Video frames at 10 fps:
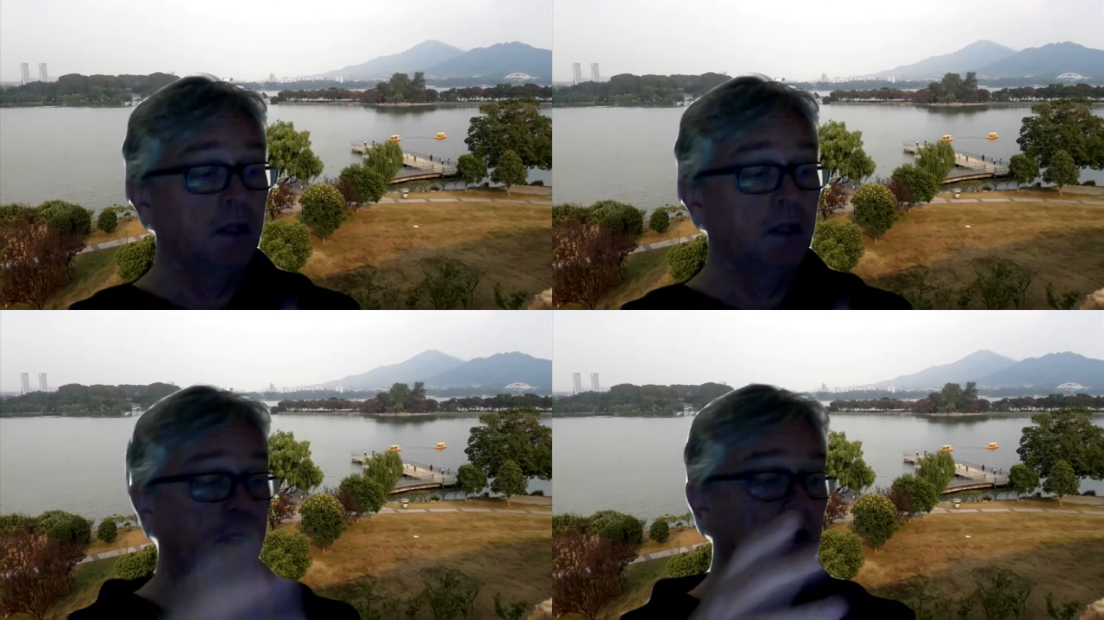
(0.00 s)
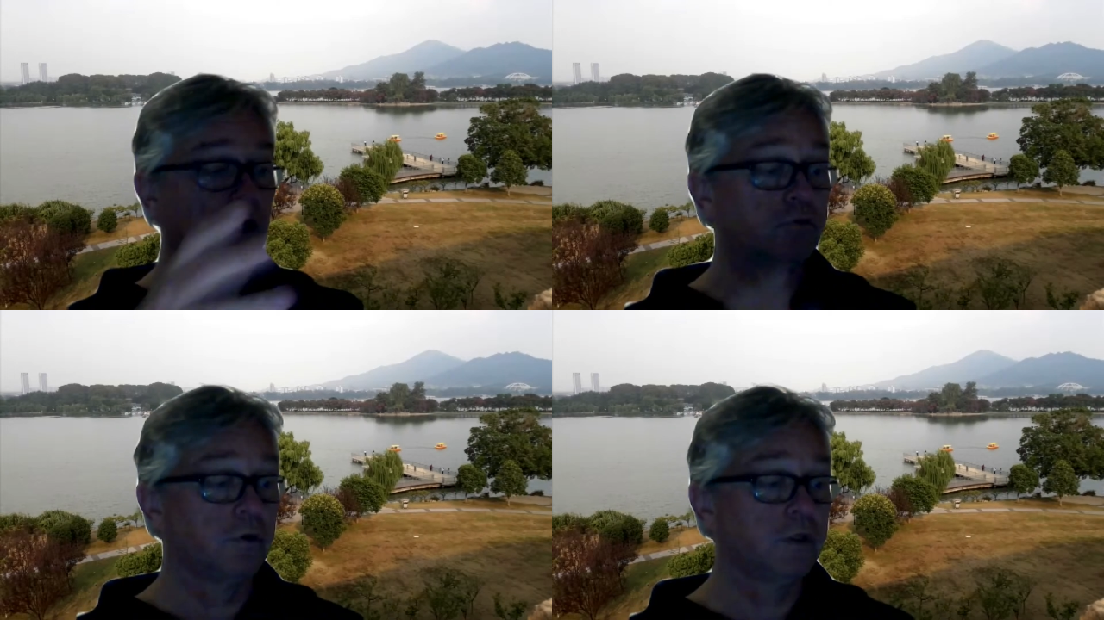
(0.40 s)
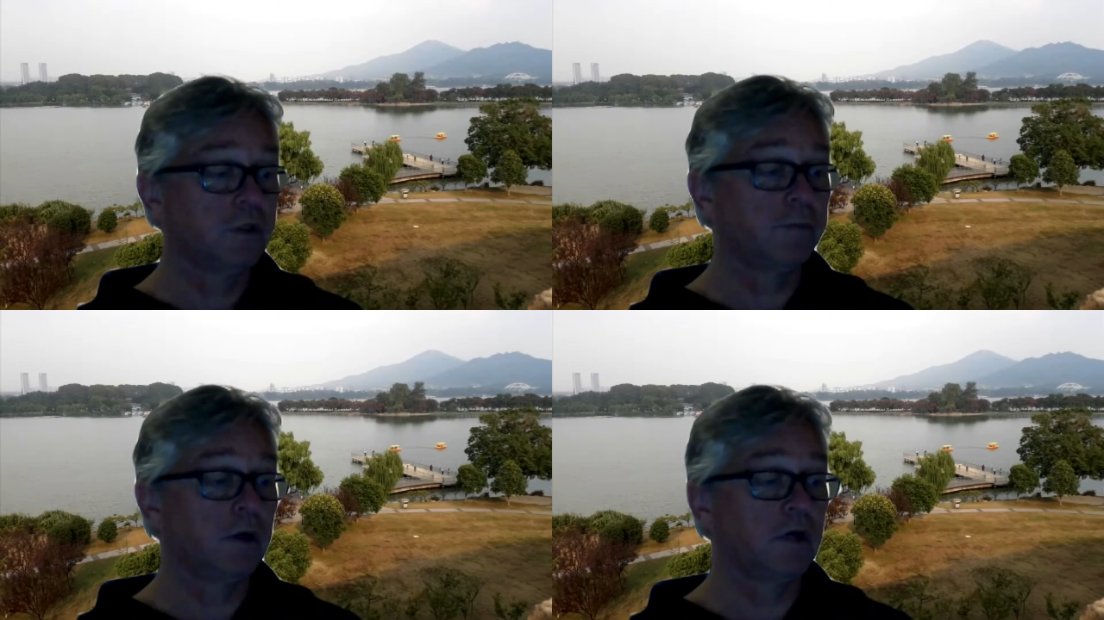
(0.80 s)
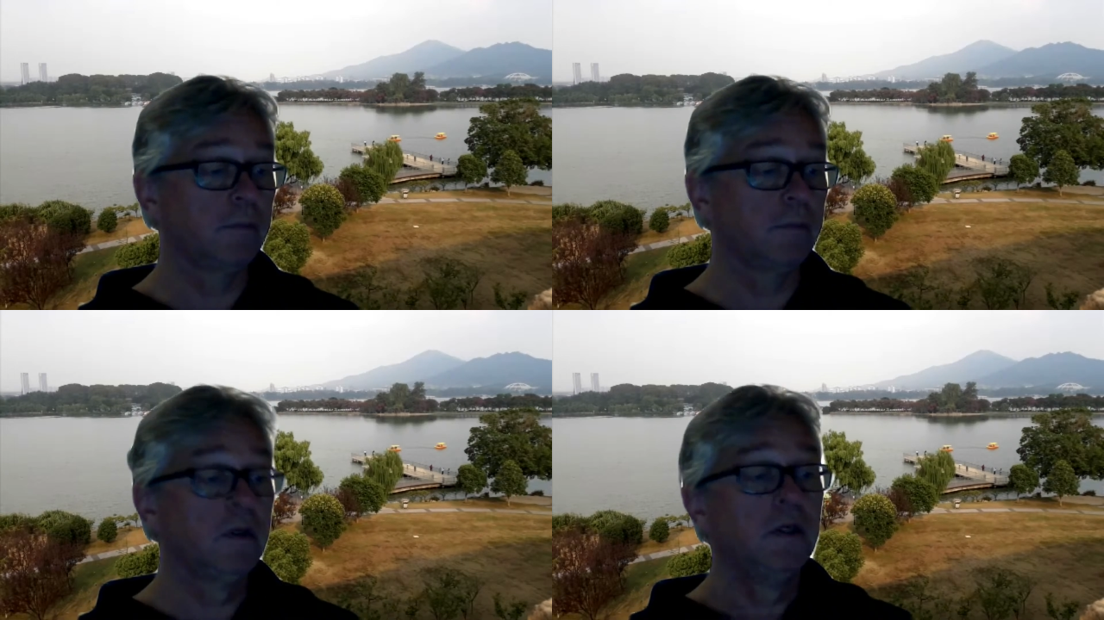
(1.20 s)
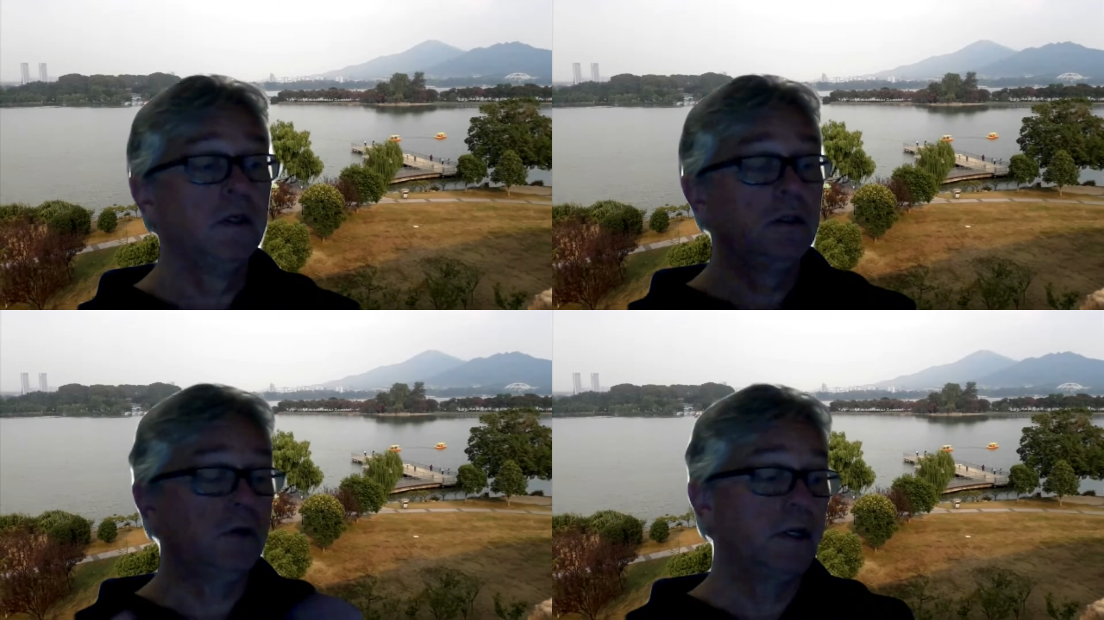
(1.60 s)
and later on in the program,
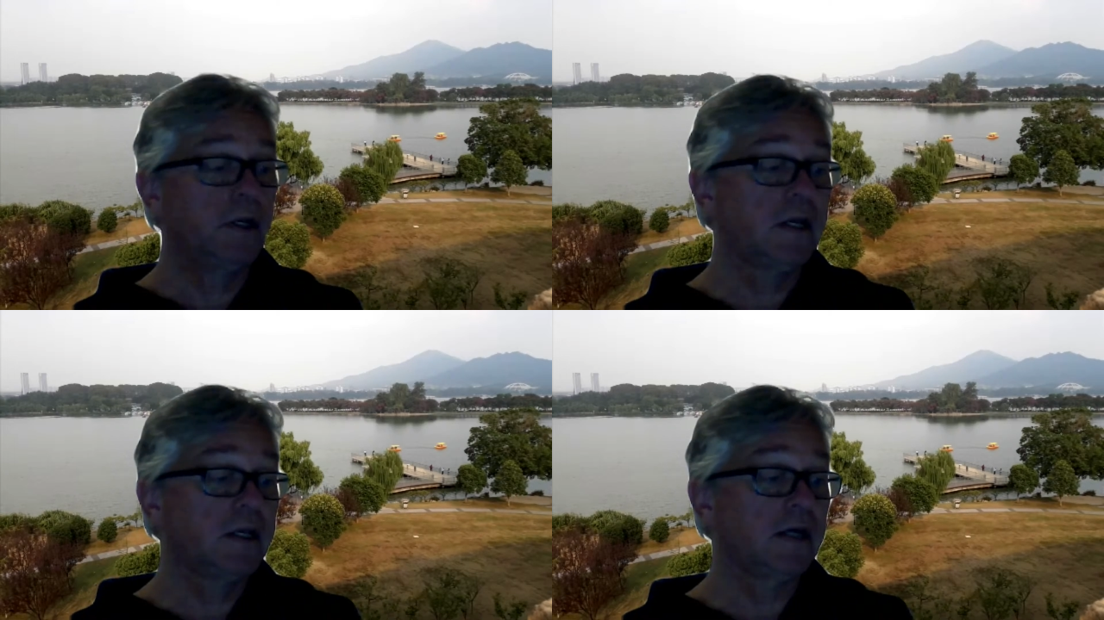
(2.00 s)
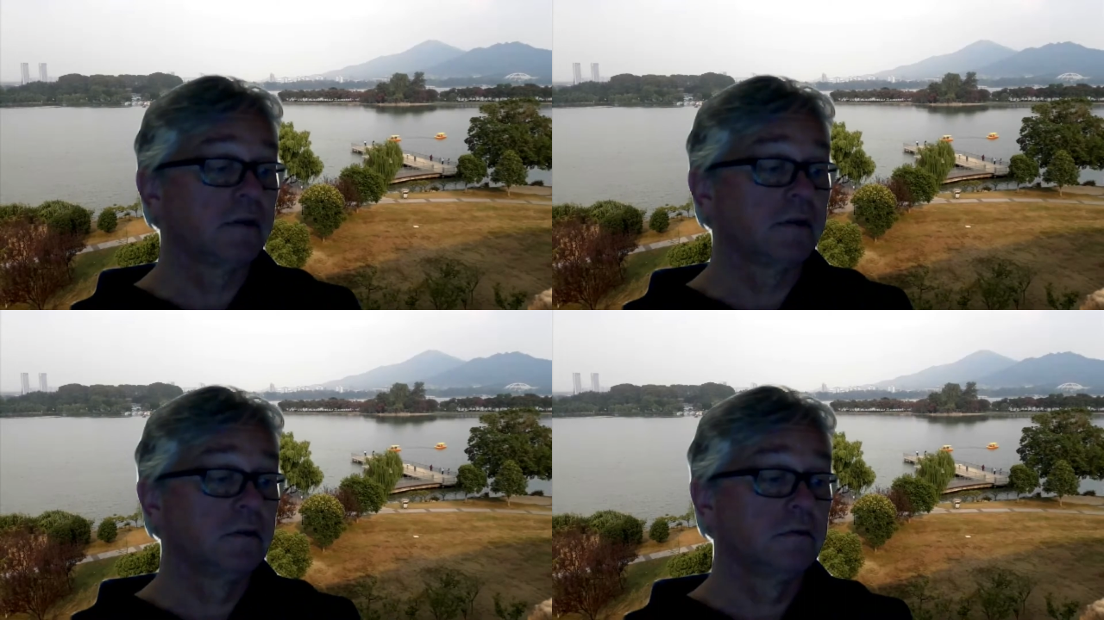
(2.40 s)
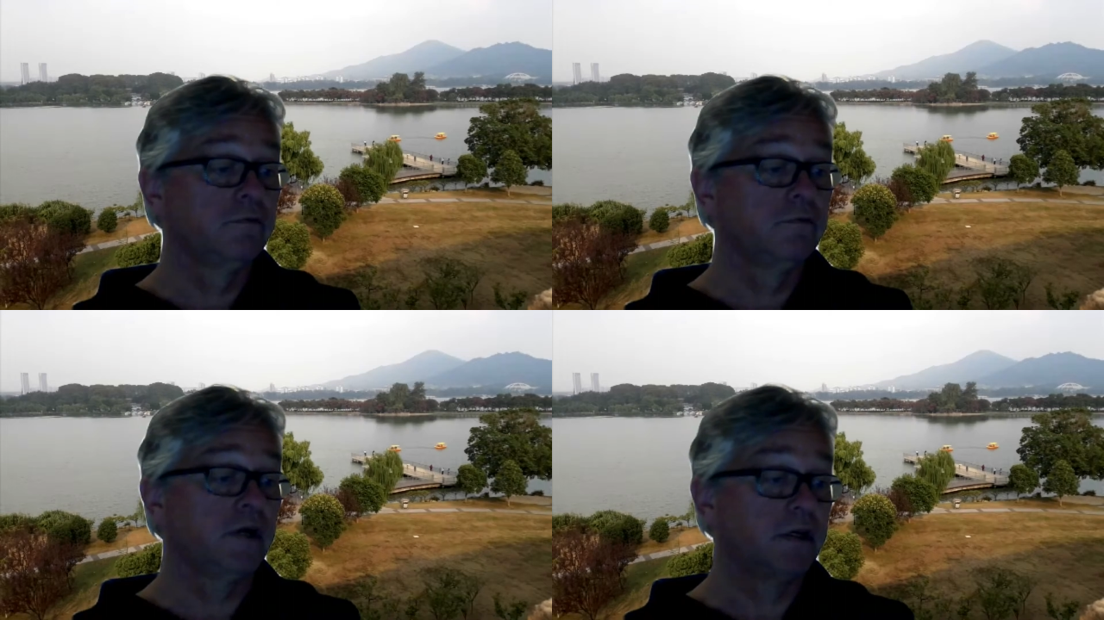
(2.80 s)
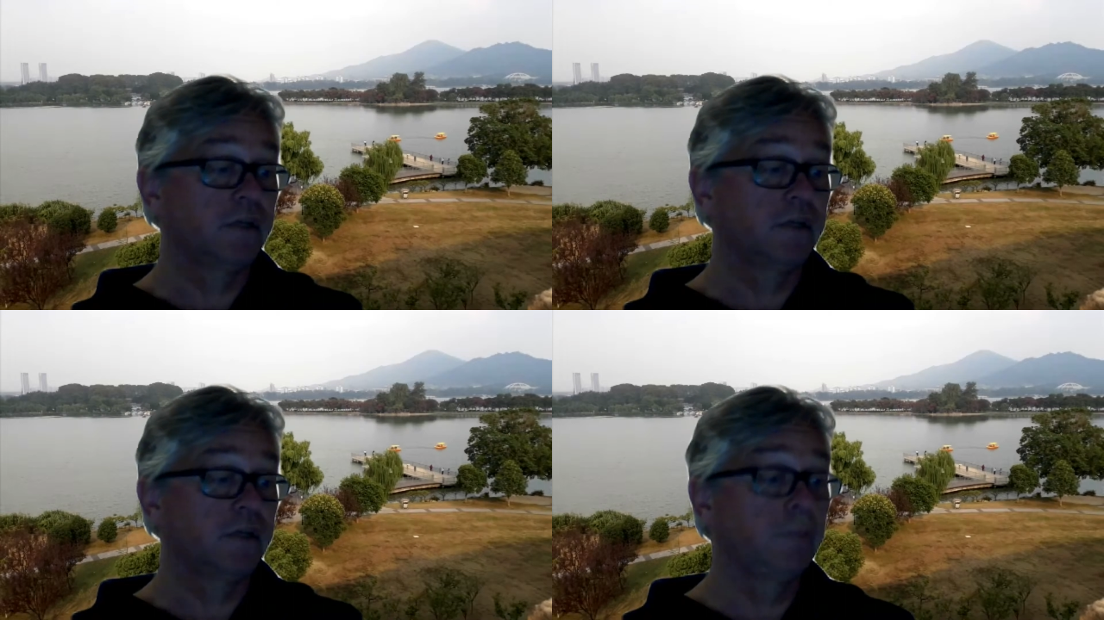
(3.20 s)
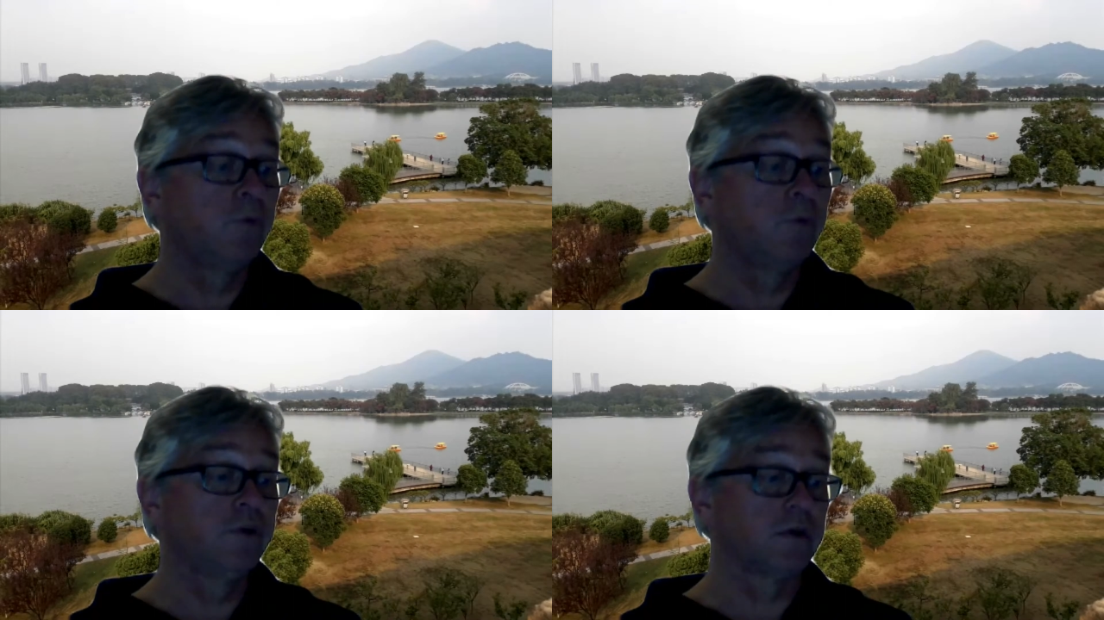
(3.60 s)
you allocate again via that same
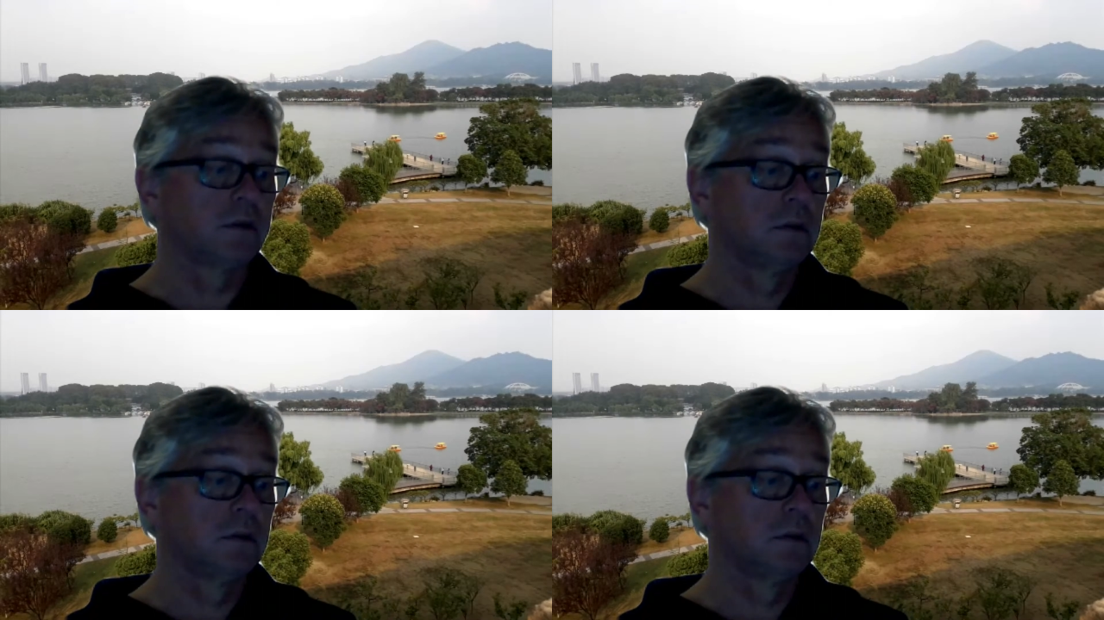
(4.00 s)
pointer.